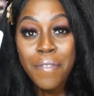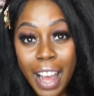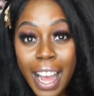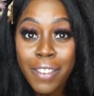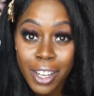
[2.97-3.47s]

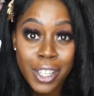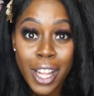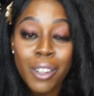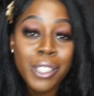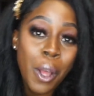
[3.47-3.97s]

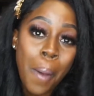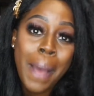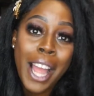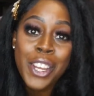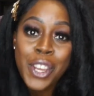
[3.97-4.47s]
$500 on
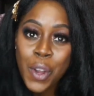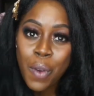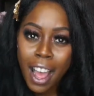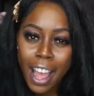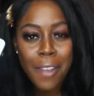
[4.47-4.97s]
my
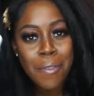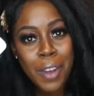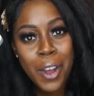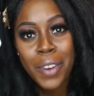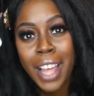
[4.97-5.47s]
new
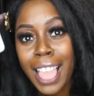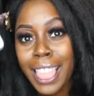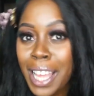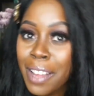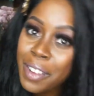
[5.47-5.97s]
iPhone
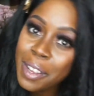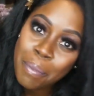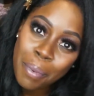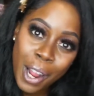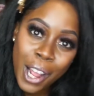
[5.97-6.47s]

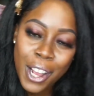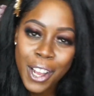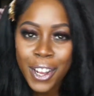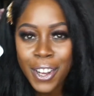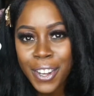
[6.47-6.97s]
11
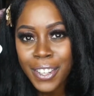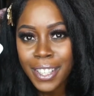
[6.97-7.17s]
Pro.